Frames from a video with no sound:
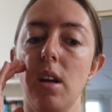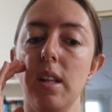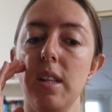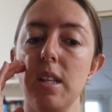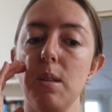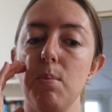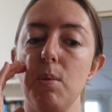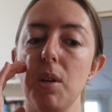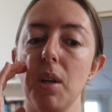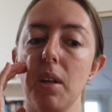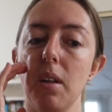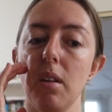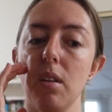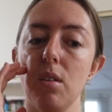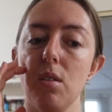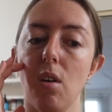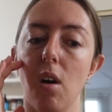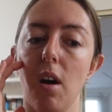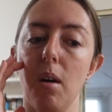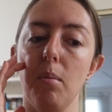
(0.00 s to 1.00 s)
In this particular
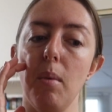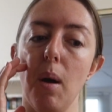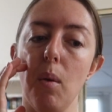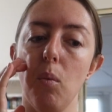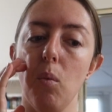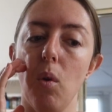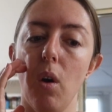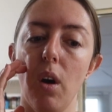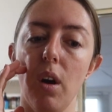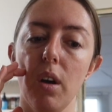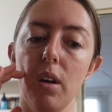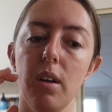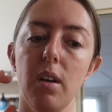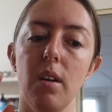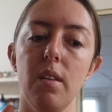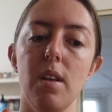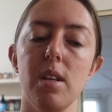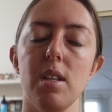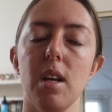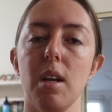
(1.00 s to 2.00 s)
time at work,
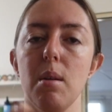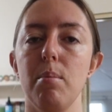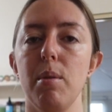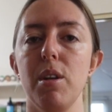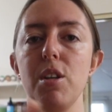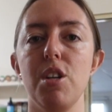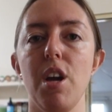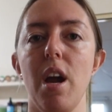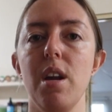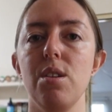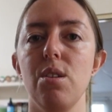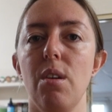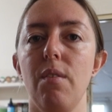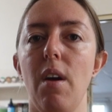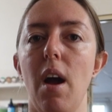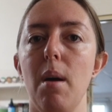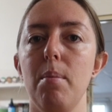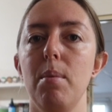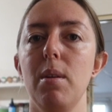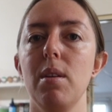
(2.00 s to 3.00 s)
there's like a big
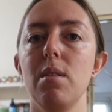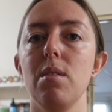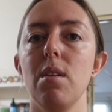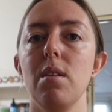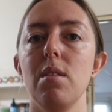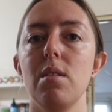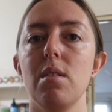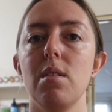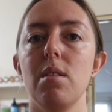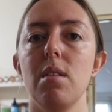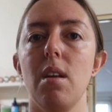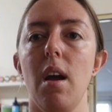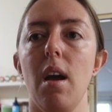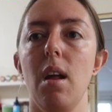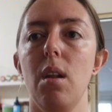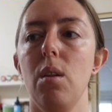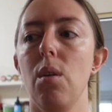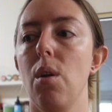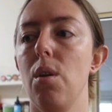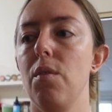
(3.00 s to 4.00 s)
changeover happening, so it's just like
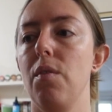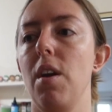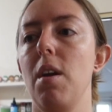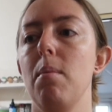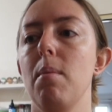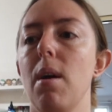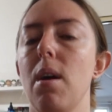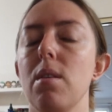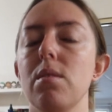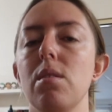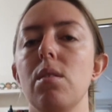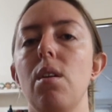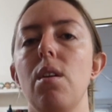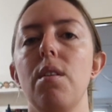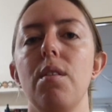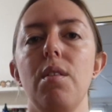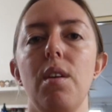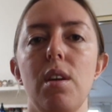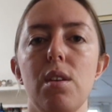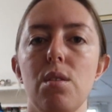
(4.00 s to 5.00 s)
a lot of emails, a lot
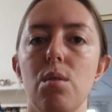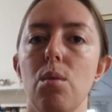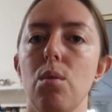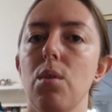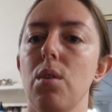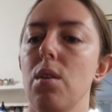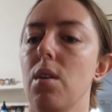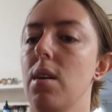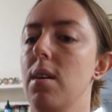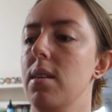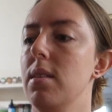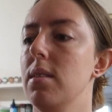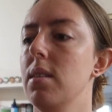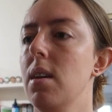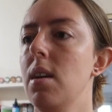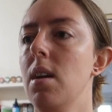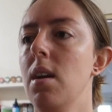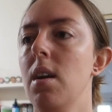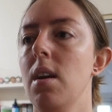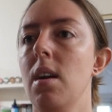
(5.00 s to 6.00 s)
of things to organize,
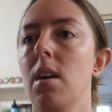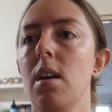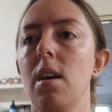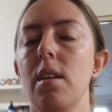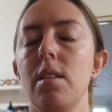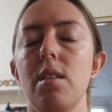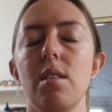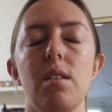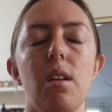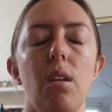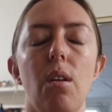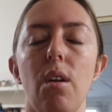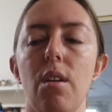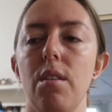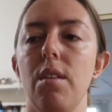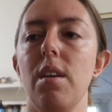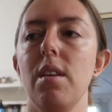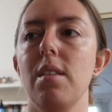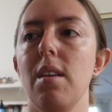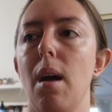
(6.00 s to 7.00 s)
just a lot
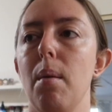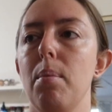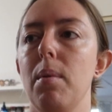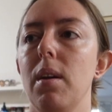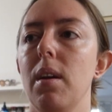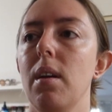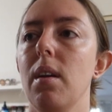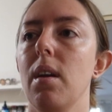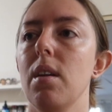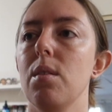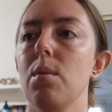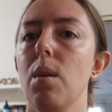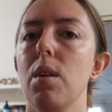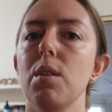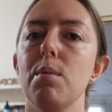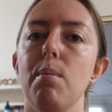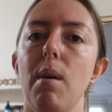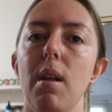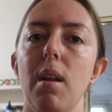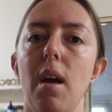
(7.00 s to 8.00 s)
of things happening, as well
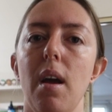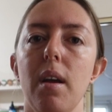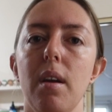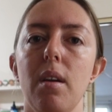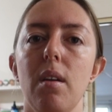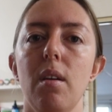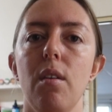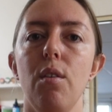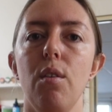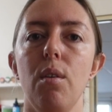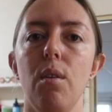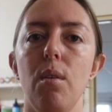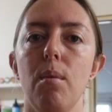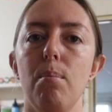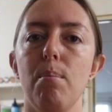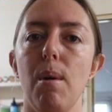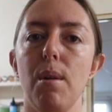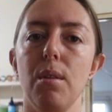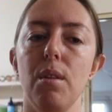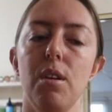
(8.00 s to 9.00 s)
as my like
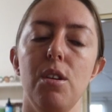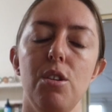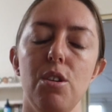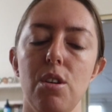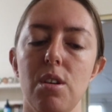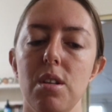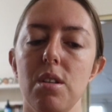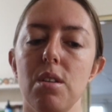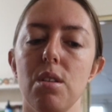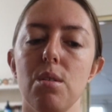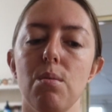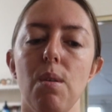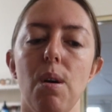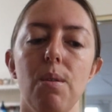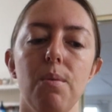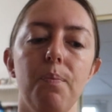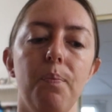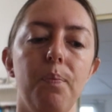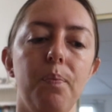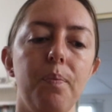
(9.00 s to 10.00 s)
monthly duties as
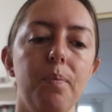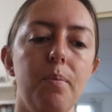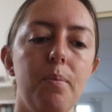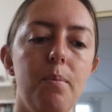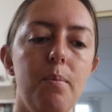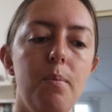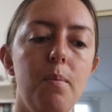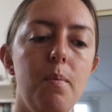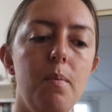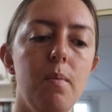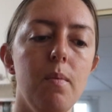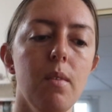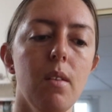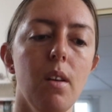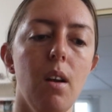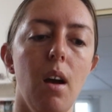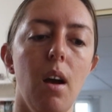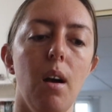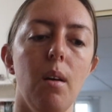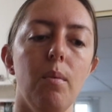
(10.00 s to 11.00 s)
well.
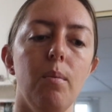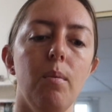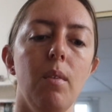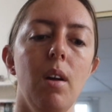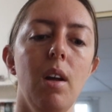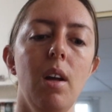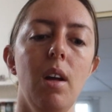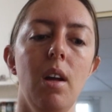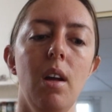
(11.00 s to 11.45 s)
And